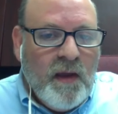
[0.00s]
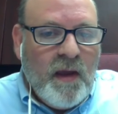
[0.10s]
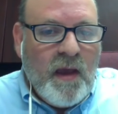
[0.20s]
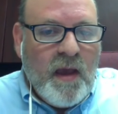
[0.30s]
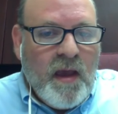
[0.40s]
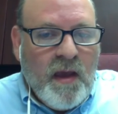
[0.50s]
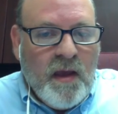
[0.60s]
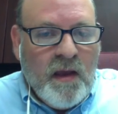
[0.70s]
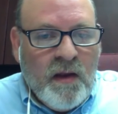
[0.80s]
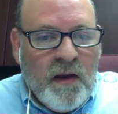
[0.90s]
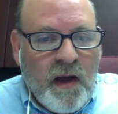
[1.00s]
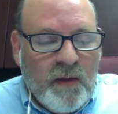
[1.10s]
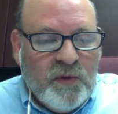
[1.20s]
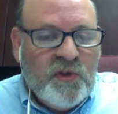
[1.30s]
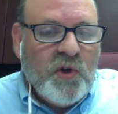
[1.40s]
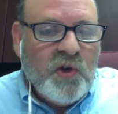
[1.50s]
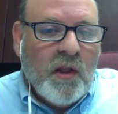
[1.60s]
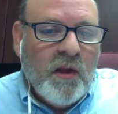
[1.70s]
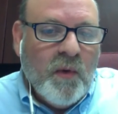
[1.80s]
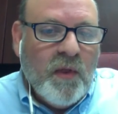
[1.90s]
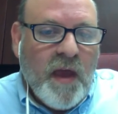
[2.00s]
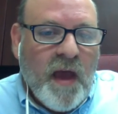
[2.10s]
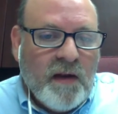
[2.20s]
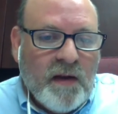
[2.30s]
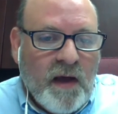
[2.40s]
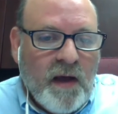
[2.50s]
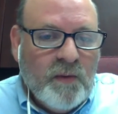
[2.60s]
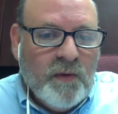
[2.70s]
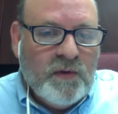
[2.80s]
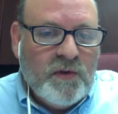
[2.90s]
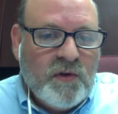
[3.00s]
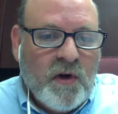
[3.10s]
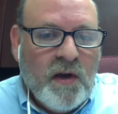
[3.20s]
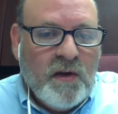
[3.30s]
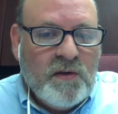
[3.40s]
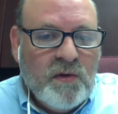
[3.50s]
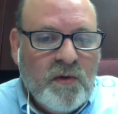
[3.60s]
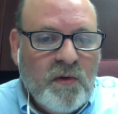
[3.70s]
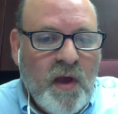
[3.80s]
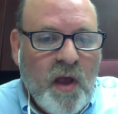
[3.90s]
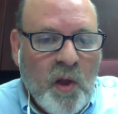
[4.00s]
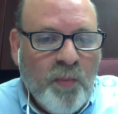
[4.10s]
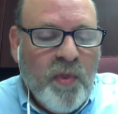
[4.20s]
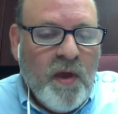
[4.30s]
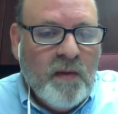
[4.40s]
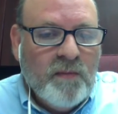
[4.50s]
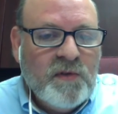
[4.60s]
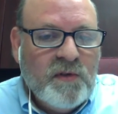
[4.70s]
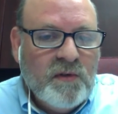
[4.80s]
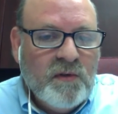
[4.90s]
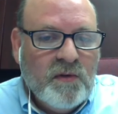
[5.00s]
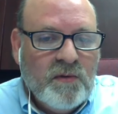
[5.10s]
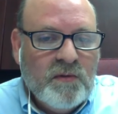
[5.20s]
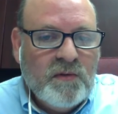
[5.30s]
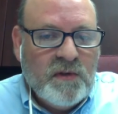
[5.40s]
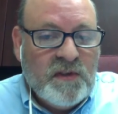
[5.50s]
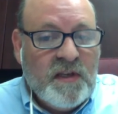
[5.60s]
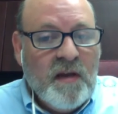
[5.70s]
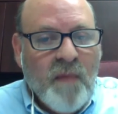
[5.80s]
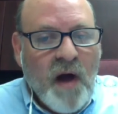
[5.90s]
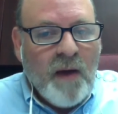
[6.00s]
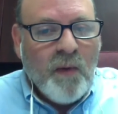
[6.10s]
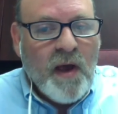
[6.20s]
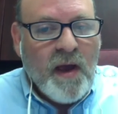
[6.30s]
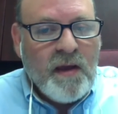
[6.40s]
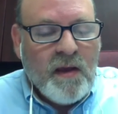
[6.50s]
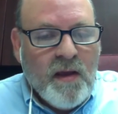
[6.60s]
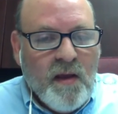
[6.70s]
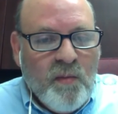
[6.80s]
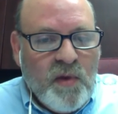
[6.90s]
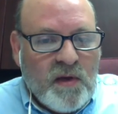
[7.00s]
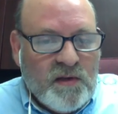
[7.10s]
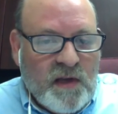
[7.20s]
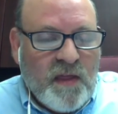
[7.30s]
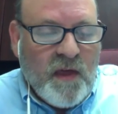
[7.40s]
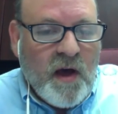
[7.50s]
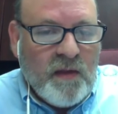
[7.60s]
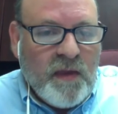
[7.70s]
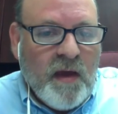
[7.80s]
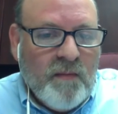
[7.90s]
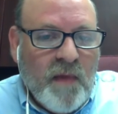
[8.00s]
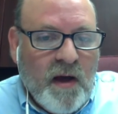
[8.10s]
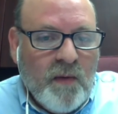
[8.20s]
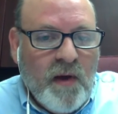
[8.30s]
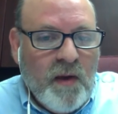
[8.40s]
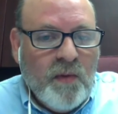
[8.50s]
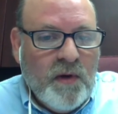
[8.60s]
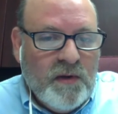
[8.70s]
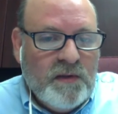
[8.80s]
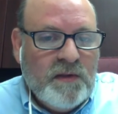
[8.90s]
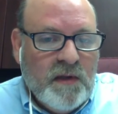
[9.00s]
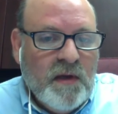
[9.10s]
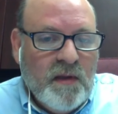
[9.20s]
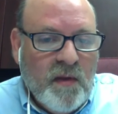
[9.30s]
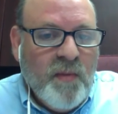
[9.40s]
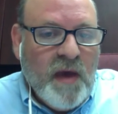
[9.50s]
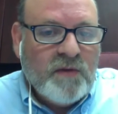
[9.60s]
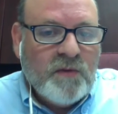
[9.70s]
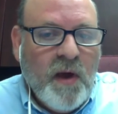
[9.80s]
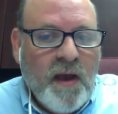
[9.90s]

And I was struggling with that. I was trying to help them to see it my way, because I thought that my way was the best way.